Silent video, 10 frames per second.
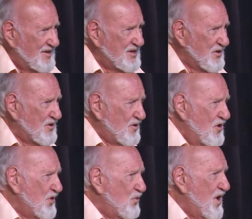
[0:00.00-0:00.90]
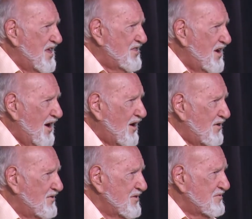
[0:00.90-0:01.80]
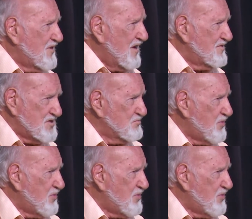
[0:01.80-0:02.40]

you know, on the way there, it was